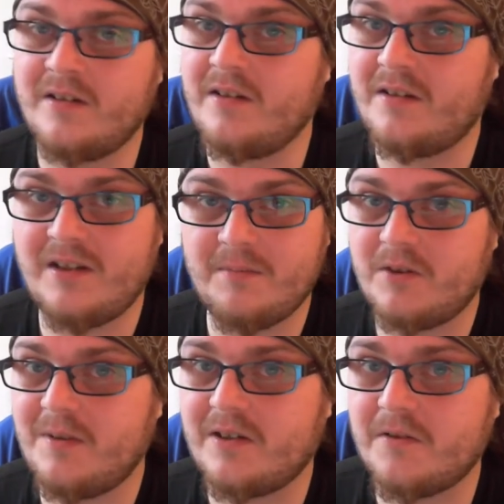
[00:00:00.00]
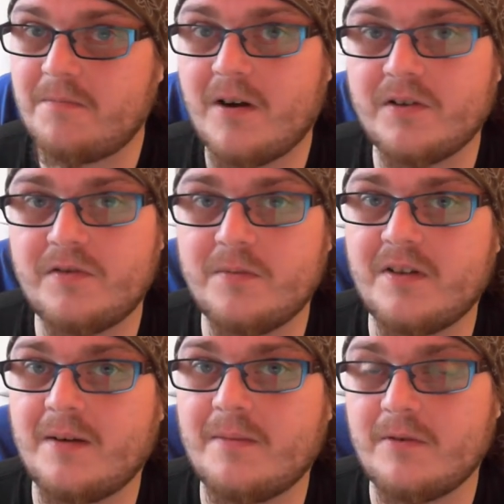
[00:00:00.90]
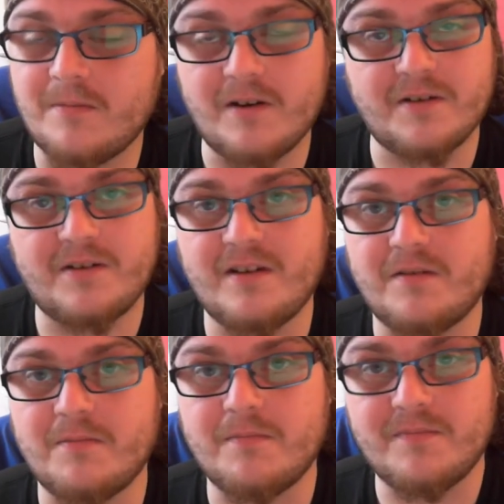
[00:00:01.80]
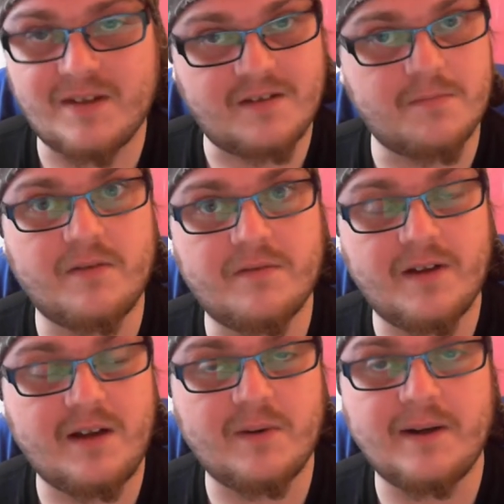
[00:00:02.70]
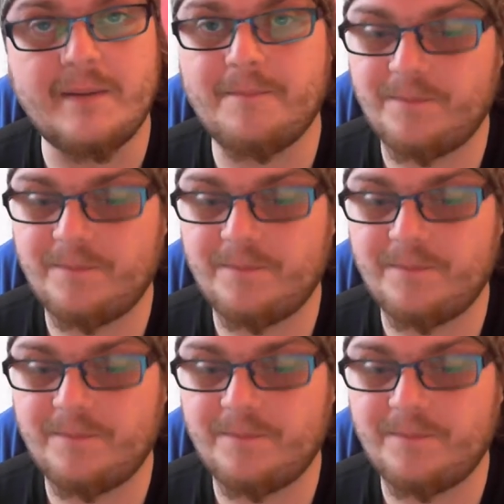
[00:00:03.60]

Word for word: This seems to be a good box from Sample Box this this month anyway.